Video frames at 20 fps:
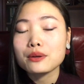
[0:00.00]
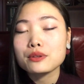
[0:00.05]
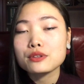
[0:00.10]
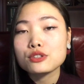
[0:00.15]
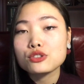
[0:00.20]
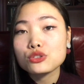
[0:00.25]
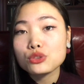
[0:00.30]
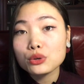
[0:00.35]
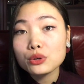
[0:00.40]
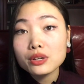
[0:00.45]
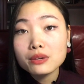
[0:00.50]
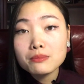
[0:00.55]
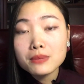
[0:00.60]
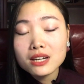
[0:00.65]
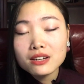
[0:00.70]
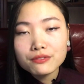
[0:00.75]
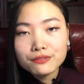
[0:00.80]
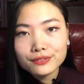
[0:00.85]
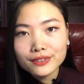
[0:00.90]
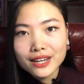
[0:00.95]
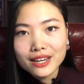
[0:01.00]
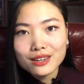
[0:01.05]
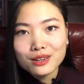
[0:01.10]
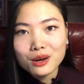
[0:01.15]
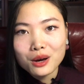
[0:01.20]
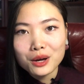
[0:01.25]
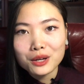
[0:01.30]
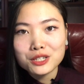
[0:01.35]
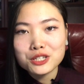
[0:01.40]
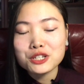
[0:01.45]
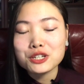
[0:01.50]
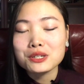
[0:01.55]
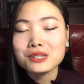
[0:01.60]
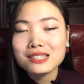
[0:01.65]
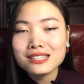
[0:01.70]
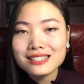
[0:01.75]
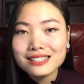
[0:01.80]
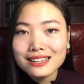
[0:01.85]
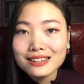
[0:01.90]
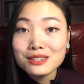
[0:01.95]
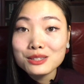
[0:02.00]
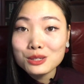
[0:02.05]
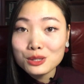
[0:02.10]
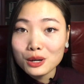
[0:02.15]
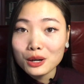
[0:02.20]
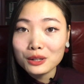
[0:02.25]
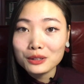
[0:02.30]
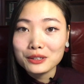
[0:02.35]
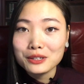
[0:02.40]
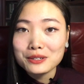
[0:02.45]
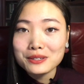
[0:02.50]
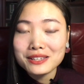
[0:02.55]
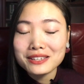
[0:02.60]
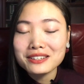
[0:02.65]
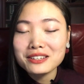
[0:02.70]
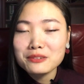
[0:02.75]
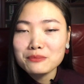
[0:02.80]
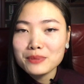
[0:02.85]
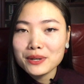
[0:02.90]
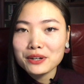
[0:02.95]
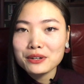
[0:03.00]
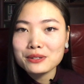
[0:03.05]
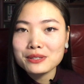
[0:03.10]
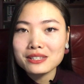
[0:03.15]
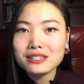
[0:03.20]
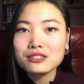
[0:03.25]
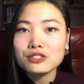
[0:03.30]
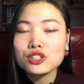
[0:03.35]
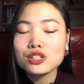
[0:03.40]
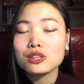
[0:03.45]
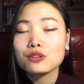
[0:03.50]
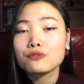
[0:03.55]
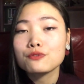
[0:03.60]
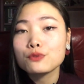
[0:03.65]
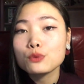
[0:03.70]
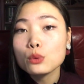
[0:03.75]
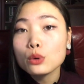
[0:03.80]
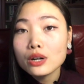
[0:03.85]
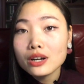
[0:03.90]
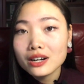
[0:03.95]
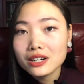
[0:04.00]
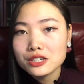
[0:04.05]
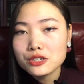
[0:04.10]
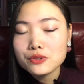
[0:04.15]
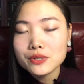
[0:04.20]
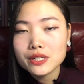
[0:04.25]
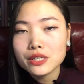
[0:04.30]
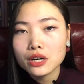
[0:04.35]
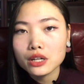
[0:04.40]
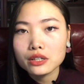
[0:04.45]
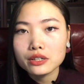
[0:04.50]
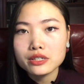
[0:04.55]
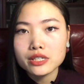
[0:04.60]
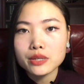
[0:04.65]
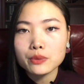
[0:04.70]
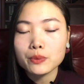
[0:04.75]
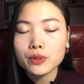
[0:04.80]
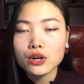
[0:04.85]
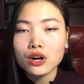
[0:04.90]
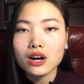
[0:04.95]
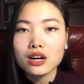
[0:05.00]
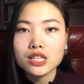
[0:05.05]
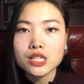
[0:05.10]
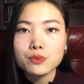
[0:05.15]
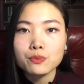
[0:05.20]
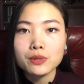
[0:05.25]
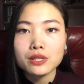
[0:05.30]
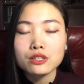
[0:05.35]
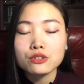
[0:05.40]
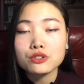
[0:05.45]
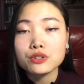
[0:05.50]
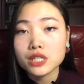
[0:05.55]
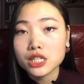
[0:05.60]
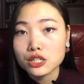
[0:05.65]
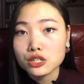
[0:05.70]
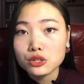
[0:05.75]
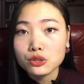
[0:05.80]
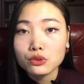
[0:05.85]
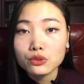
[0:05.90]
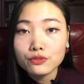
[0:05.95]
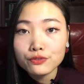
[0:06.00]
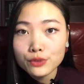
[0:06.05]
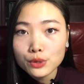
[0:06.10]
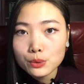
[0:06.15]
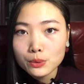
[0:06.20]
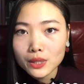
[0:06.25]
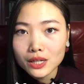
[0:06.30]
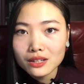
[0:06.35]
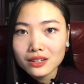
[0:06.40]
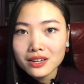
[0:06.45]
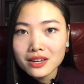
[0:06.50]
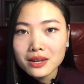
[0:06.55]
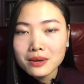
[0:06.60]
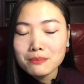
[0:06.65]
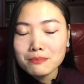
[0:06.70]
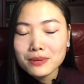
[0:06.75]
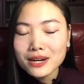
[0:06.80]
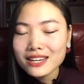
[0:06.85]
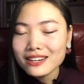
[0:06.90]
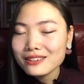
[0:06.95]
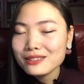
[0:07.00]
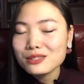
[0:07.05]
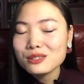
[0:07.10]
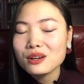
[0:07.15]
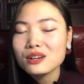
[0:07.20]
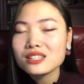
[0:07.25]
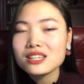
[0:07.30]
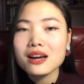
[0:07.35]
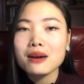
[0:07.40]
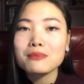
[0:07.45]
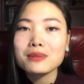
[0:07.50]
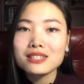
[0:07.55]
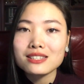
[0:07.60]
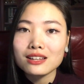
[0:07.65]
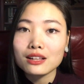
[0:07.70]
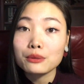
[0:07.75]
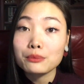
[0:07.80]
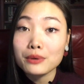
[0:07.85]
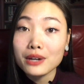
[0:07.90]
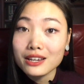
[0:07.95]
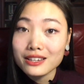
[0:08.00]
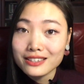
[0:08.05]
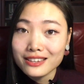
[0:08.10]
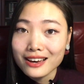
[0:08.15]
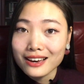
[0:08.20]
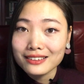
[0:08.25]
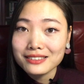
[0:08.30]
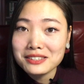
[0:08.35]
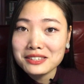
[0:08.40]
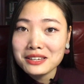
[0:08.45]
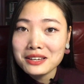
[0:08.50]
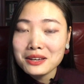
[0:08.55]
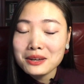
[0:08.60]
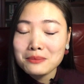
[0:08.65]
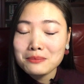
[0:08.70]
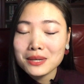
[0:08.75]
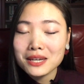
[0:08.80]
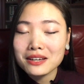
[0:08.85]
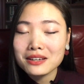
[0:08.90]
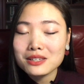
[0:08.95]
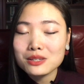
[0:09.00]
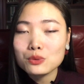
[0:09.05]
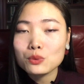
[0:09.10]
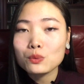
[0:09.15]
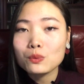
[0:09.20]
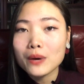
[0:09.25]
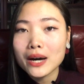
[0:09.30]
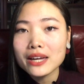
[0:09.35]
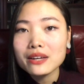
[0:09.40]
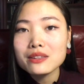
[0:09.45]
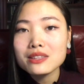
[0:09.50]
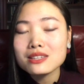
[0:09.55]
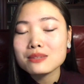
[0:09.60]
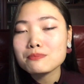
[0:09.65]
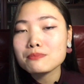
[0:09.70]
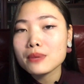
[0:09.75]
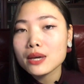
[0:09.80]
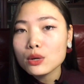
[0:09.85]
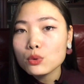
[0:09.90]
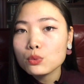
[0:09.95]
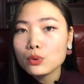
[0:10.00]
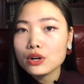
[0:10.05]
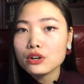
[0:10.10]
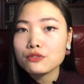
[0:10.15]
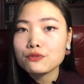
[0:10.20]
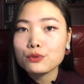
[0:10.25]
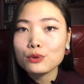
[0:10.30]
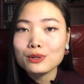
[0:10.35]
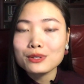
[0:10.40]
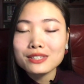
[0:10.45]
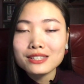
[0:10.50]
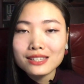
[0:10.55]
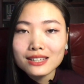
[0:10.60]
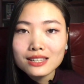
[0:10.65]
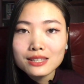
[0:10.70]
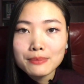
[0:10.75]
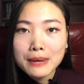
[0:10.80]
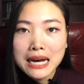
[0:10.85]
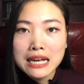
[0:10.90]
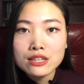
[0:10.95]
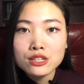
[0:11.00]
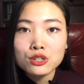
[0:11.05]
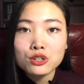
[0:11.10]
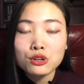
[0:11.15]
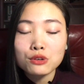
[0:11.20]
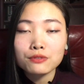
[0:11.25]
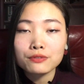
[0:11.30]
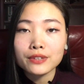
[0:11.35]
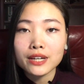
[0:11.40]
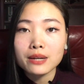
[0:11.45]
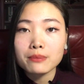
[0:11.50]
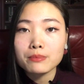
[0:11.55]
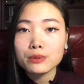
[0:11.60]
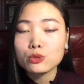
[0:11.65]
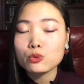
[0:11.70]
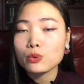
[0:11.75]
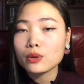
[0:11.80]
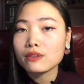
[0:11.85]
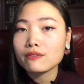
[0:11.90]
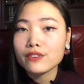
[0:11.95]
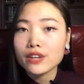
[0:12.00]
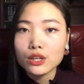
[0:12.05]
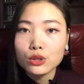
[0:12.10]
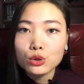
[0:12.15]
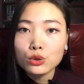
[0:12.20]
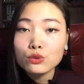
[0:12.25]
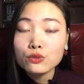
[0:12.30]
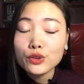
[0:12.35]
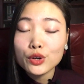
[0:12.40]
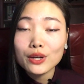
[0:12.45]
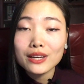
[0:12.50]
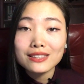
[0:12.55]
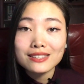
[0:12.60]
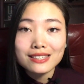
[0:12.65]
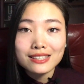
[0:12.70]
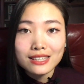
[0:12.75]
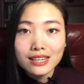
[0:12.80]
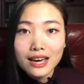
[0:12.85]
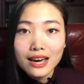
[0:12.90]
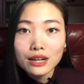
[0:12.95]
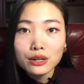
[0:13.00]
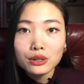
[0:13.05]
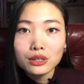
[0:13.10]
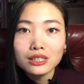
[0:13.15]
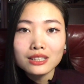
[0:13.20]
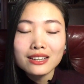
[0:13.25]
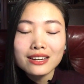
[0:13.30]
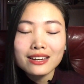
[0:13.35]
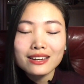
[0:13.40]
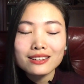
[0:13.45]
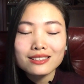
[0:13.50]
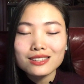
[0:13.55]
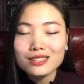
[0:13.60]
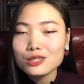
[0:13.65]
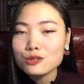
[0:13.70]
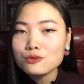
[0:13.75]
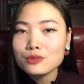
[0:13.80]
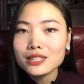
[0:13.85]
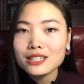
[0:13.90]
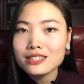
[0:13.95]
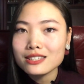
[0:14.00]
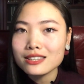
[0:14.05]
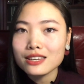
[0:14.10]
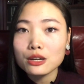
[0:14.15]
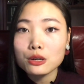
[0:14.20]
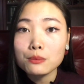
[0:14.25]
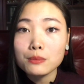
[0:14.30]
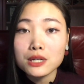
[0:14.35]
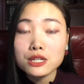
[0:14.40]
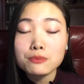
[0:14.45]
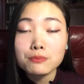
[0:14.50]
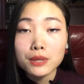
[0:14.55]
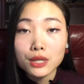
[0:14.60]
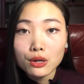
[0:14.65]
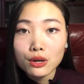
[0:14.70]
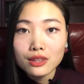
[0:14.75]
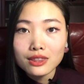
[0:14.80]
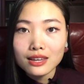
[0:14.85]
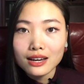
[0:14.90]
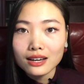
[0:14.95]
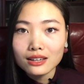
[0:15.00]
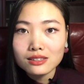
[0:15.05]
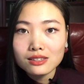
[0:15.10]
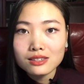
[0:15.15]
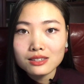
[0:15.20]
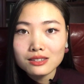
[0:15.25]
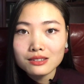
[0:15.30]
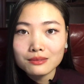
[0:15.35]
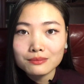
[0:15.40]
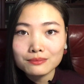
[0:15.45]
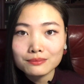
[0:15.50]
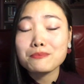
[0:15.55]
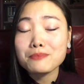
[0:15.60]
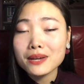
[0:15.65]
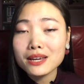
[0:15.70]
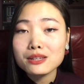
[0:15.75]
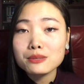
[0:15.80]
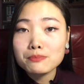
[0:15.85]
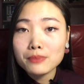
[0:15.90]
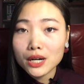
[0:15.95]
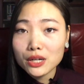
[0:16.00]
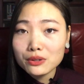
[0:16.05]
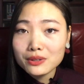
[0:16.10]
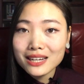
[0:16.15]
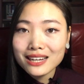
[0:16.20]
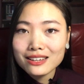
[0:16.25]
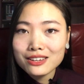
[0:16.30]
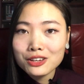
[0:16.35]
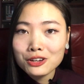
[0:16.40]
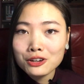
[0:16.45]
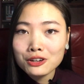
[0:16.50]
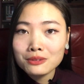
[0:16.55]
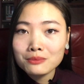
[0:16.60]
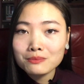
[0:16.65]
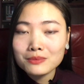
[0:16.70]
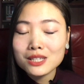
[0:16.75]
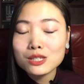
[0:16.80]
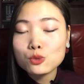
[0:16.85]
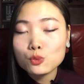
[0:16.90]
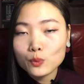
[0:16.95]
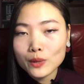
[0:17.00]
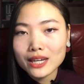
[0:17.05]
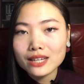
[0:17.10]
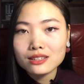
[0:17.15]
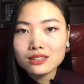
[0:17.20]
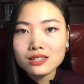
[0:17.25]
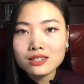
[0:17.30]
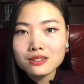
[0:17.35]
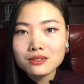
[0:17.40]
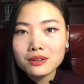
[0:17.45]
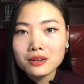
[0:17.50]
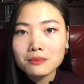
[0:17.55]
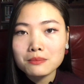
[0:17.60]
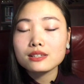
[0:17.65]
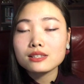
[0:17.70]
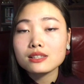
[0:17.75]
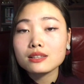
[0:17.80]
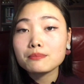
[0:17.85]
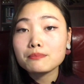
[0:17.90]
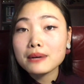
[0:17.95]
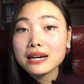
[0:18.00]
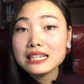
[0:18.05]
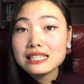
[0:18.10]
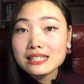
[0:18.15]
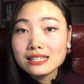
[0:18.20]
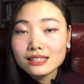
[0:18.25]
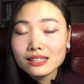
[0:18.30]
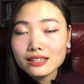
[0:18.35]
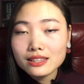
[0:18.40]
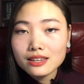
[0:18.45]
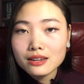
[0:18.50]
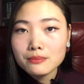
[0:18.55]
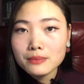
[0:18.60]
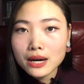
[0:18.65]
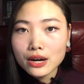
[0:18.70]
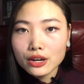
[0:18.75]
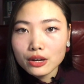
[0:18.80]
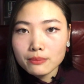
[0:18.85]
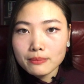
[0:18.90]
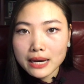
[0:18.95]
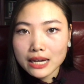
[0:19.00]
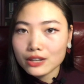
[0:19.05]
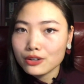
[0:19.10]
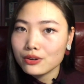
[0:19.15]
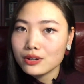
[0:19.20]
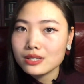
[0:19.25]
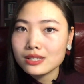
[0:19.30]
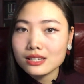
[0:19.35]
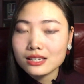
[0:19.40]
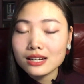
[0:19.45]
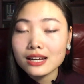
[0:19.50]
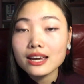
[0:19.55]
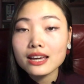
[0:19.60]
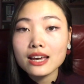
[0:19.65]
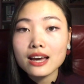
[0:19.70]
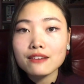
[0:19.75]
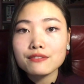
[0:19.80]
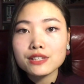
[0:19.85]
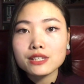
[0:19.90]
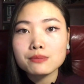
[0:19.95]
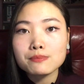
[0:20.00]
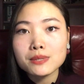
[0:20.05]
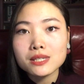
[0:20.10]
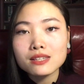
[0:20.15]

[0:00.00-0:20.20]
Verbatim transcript: Now this 30 minute flight costs just $6 in comparison to the $400 it would cost with traditional fuel. But it's not time to celebrate yet, because while this may work for a six passenger flight between Vancouver and Seattle, it doesn't really scale much beyond that. And the biggest bottleneck here is weight, because the best lithium ion batteries today have a